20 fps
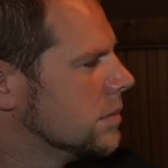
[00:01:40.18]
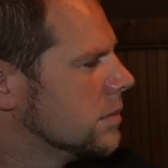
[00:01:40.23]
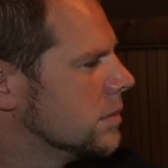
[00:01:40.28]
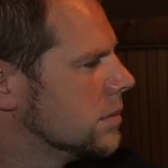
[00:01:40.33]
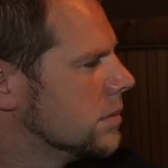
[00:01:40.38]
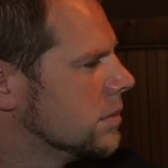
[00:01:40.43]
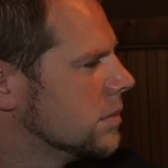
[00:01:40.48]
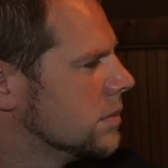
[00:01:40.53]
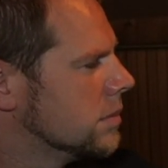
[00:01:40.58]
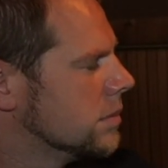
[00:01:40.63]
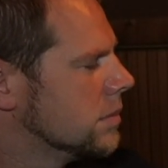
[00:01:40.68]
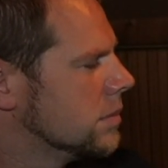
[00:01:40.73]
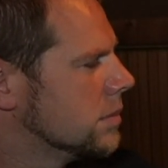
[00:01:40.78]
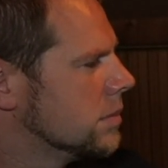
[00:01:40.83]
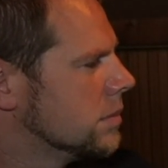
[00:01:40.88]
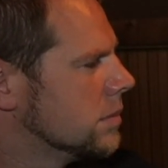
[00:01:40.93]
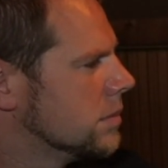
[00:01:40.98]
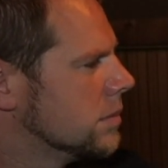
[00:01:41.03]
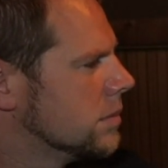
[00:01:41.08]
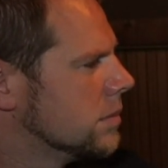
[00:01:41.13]

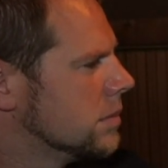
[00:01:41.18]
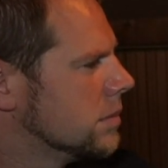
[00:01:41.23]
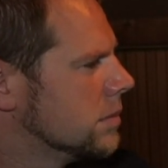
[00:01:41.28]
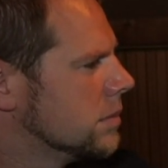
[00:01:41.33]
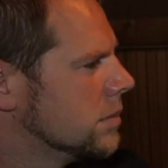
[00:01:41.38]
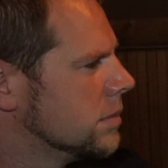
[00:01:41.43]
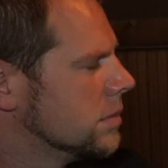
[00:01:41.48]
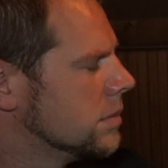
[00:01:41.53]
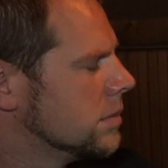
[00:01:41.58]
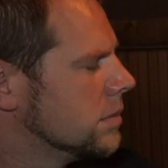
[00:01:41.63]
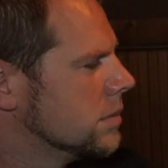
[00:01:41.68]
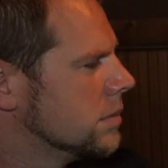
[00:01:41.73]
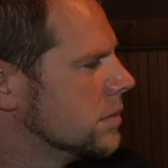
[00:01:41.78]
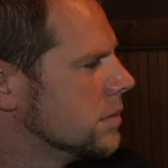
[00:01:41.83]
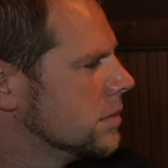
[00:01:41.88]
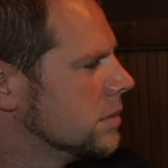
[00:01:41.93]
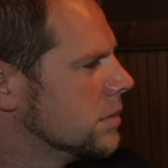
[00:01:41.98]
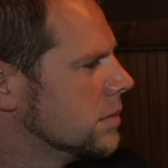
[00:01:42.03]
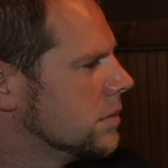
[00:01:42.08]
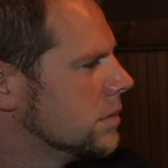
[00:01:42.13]

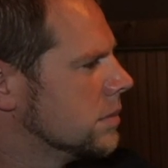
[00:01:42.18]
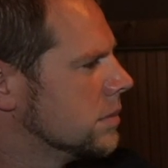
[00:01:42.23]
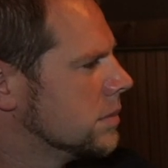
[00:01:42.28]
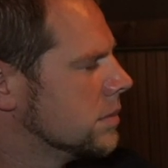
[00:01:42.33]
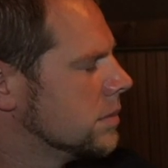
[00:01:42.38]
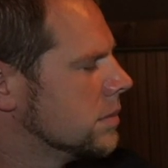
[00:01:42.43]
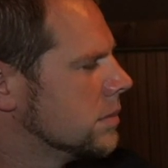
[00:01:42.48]
No words are spoken by the person on screen.